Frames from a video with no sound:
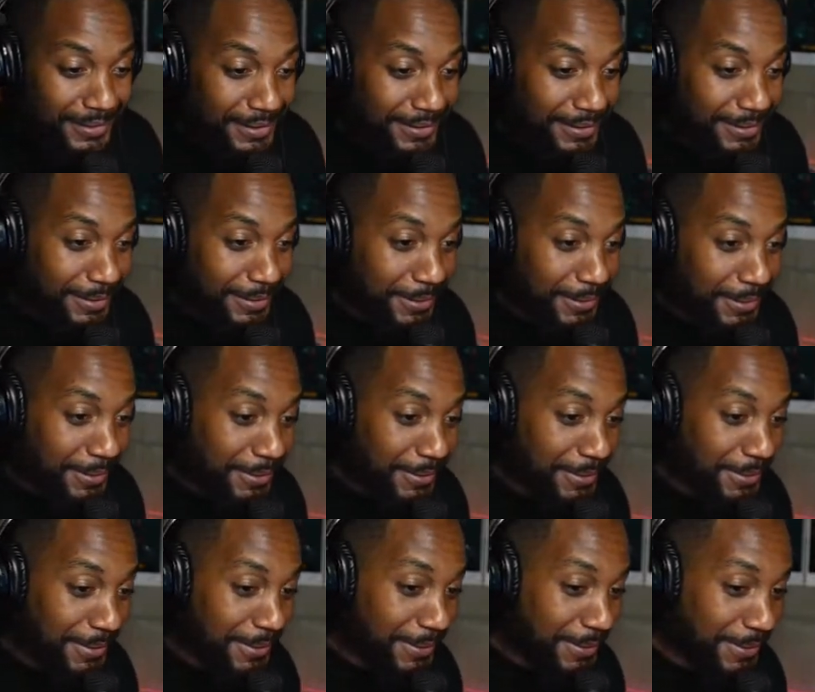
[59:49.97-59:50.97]
All
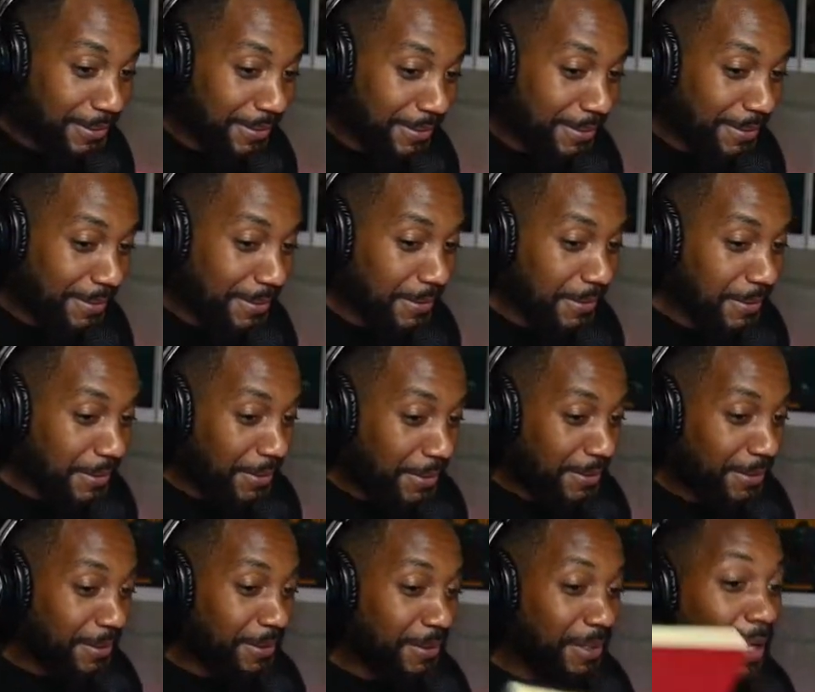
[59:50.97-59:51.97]
right.
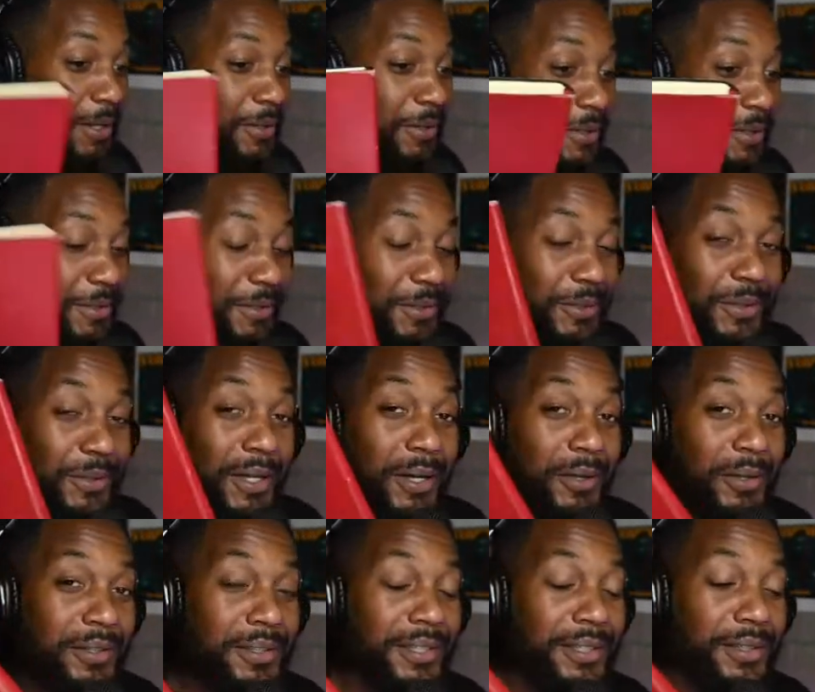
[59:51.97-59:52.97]
So, Donald, you know how
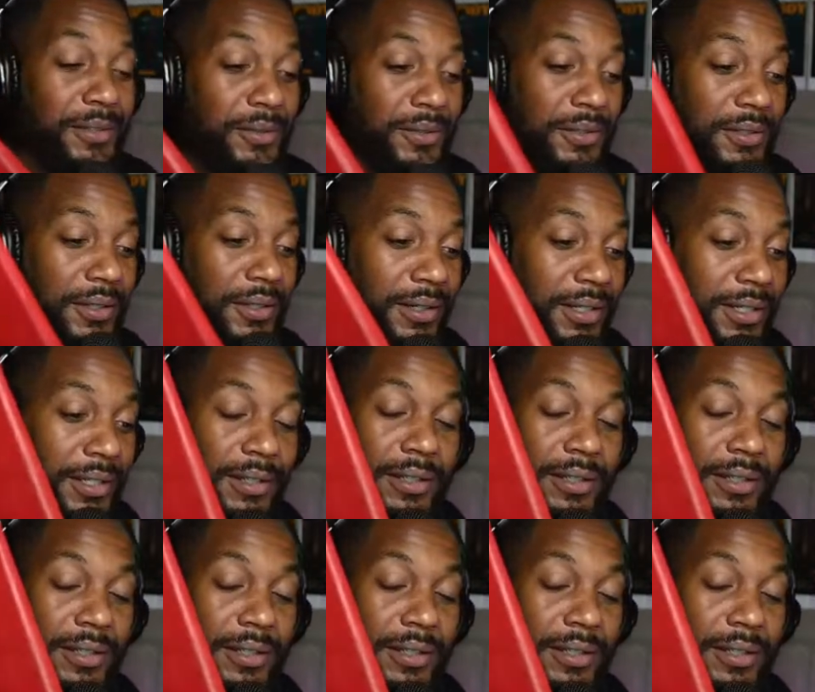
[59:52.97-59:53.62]
the thing goes already.